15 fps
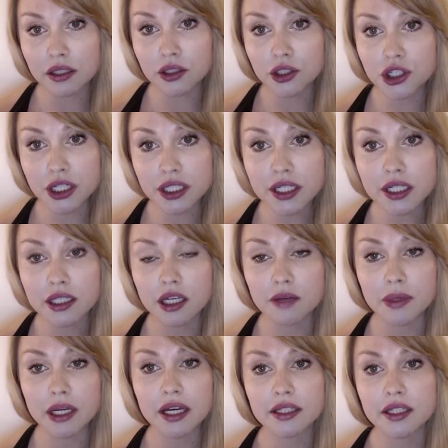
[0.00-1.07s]
logistically
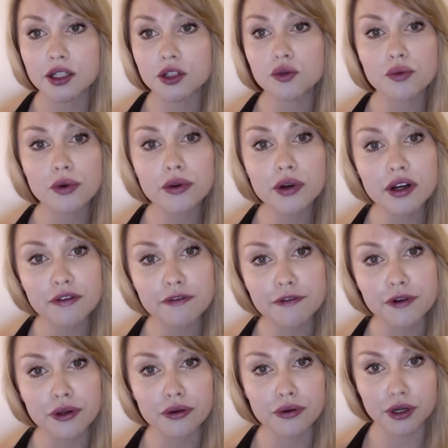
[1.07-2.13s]
because it is rooted in
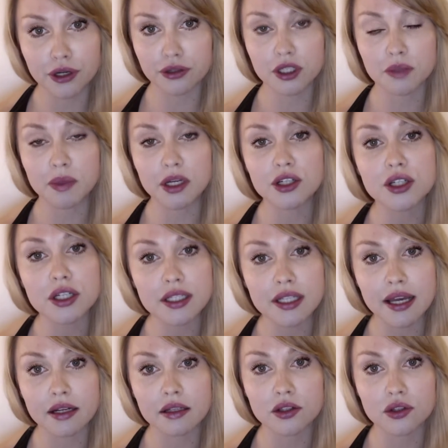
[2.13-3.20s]
furthering your species
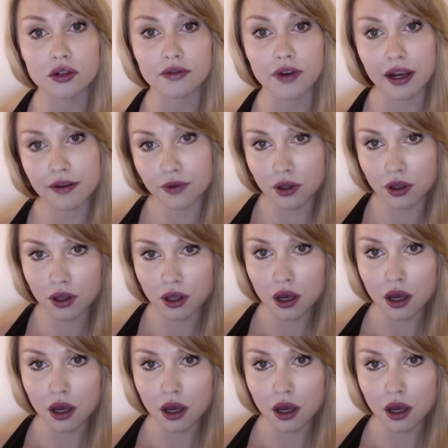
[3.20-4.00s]
and in survival.